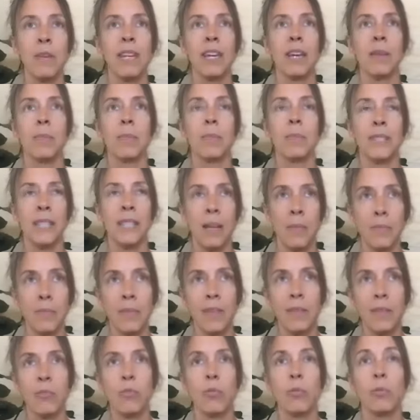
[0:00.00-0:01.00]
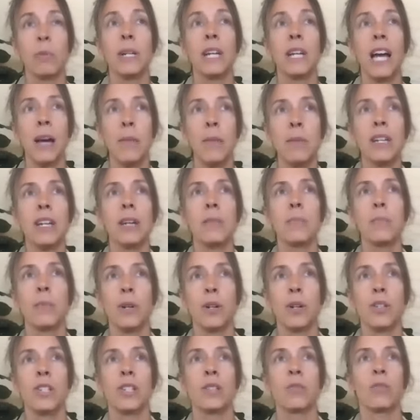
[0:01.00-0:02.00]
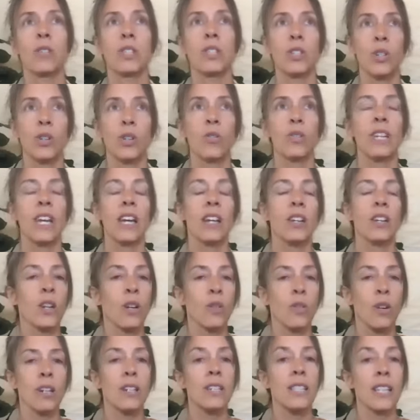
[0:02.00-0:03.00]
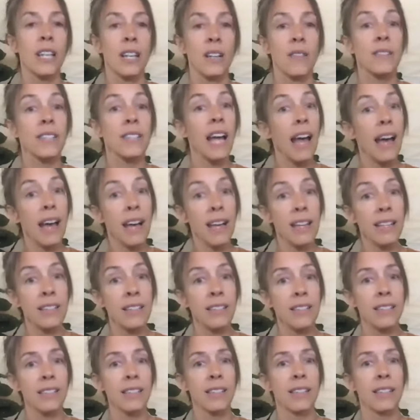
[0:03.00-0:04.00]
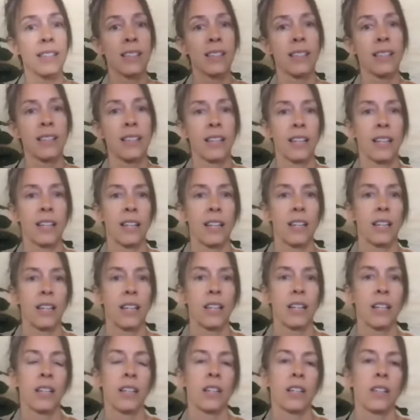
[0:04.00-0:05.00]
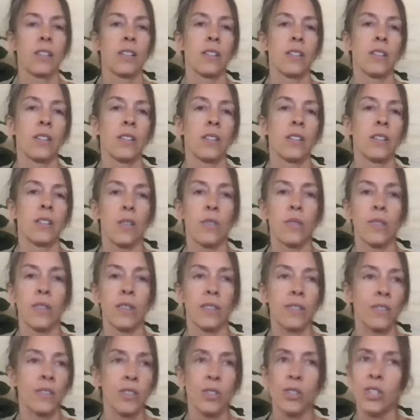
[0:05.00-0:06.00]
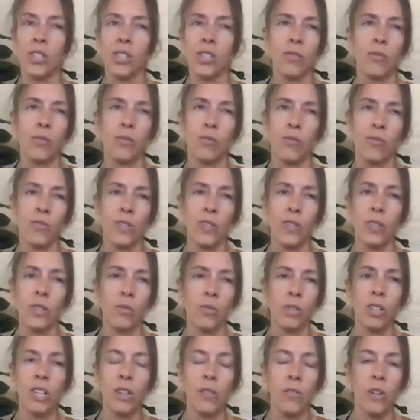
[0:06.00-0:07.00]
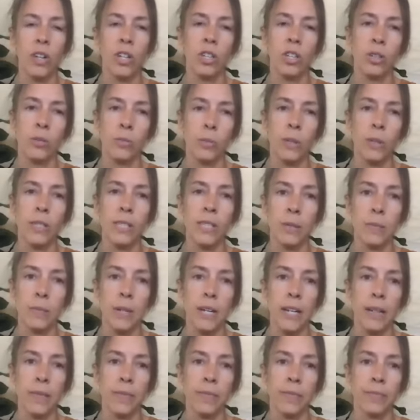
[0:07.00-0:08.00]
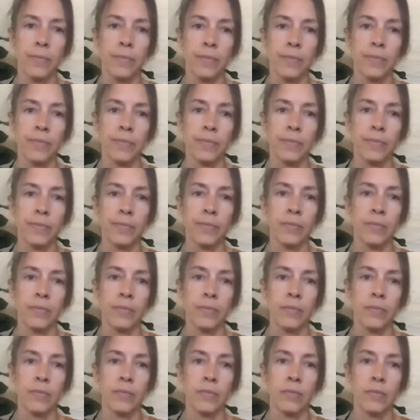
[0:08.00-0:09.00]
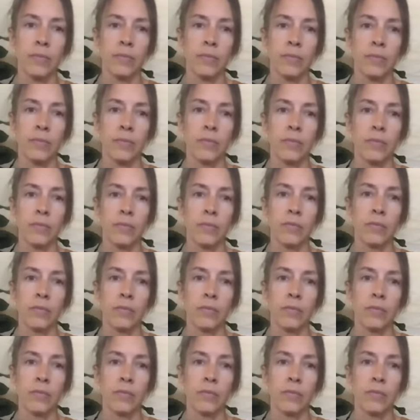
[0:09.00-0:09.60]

a person we don't yet know ourselves as. So it's just feels really vulnerable to me. Mm-hmm.